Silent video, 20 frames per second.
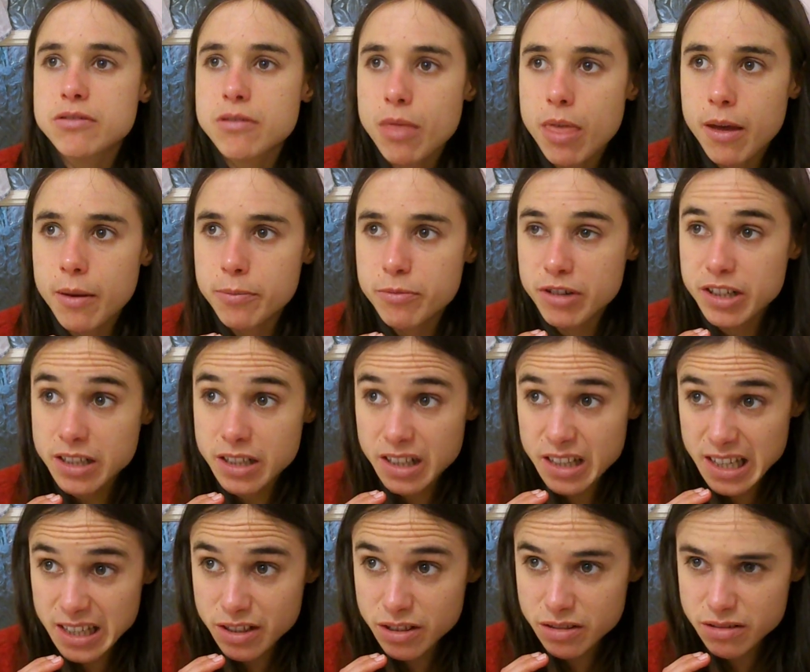yeah,
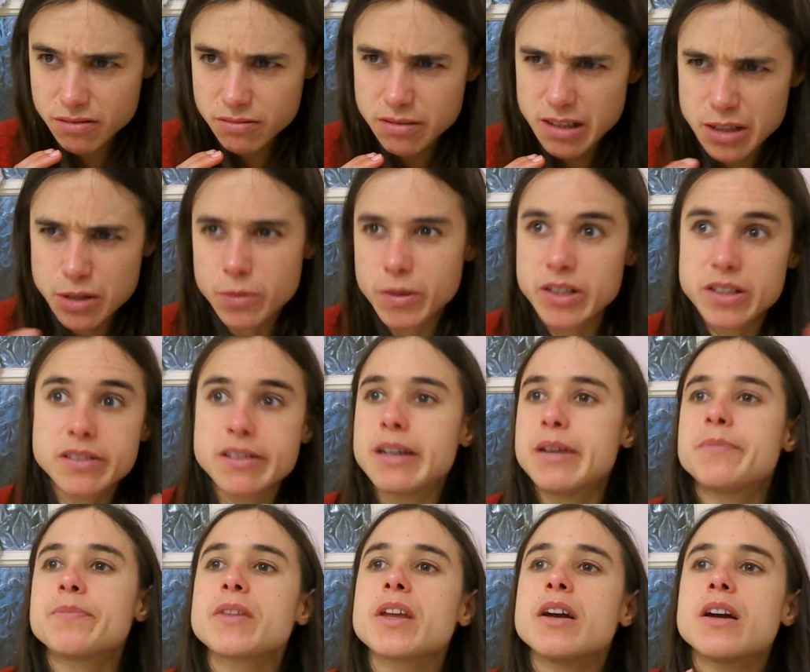predile that's alright isn't
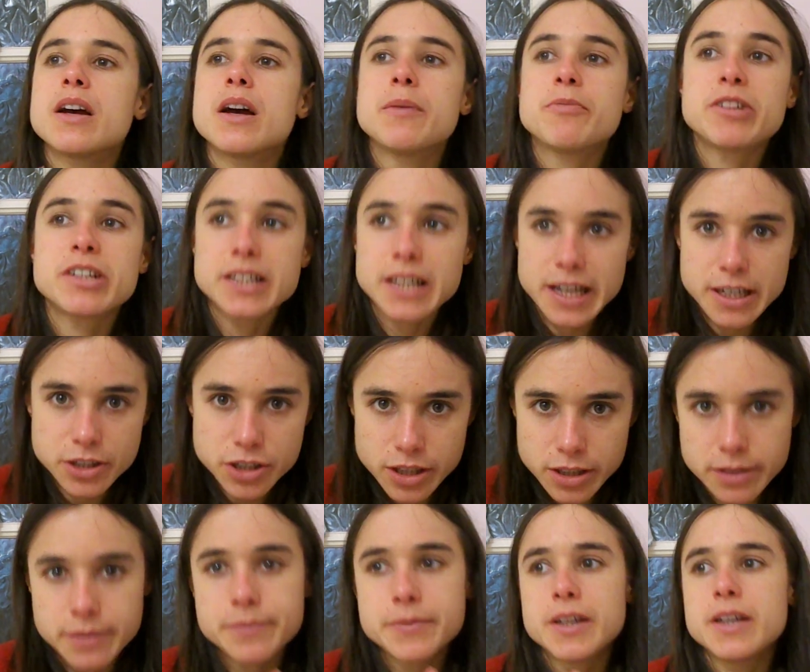it? A
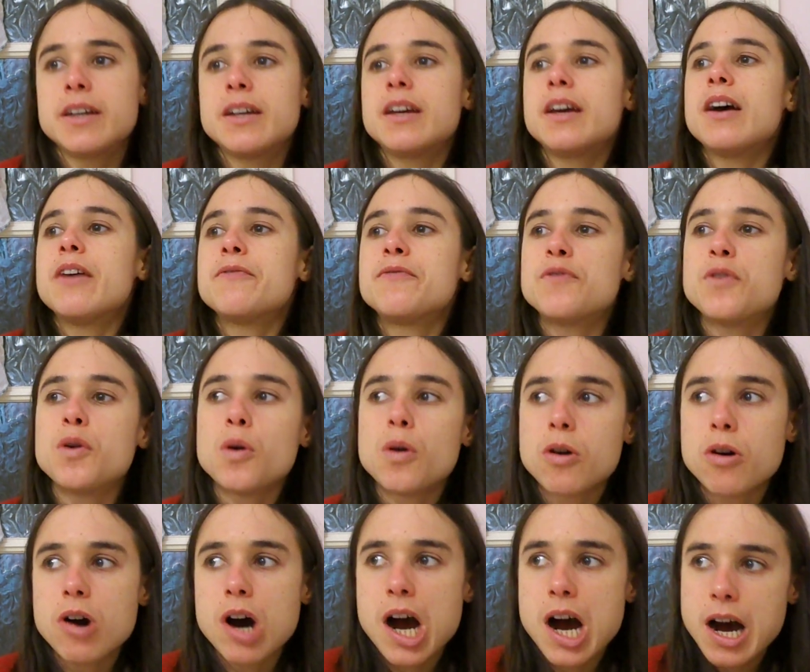predilection
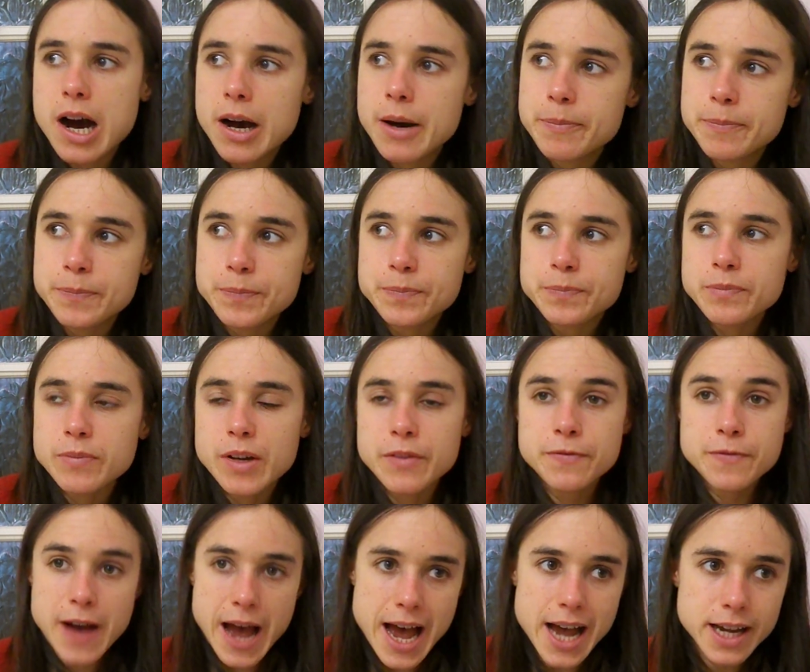for um,
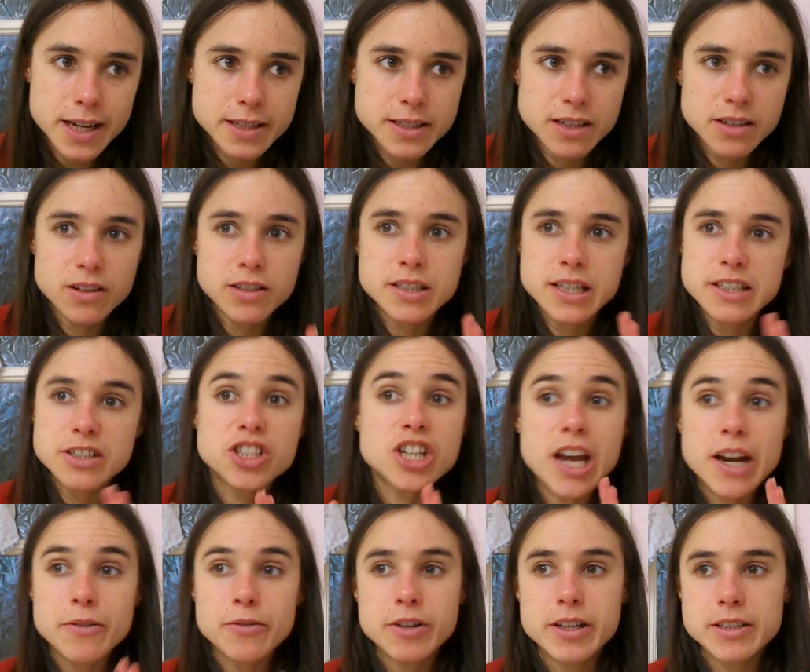facts and I did
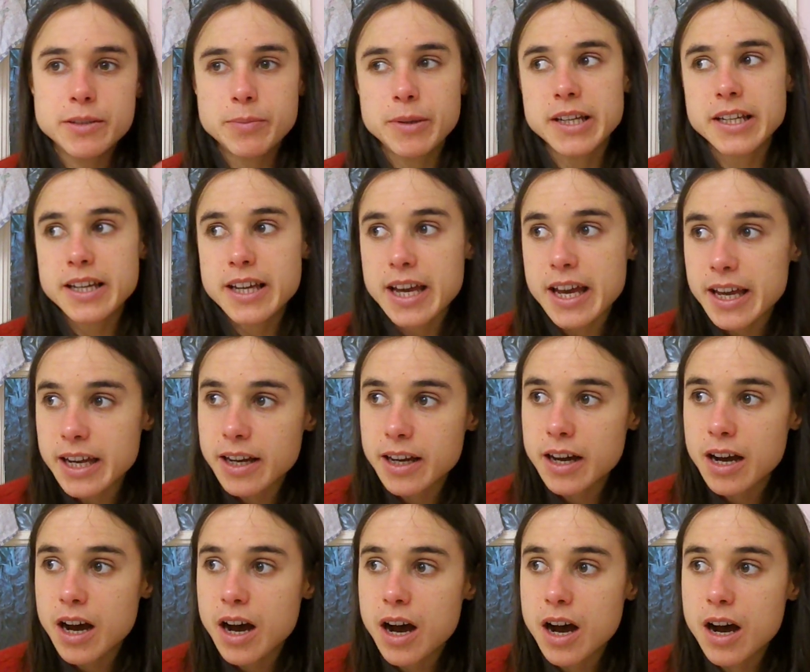generally speaking,
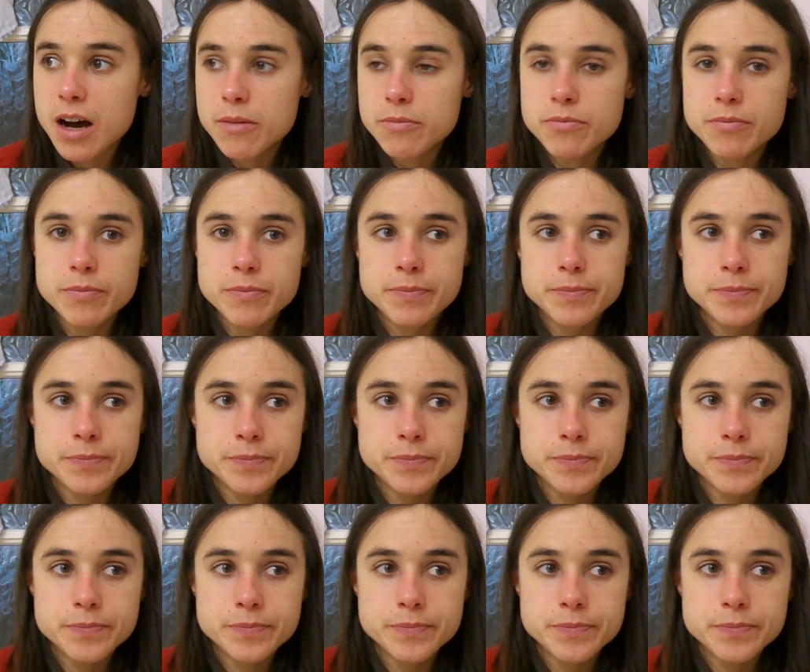um,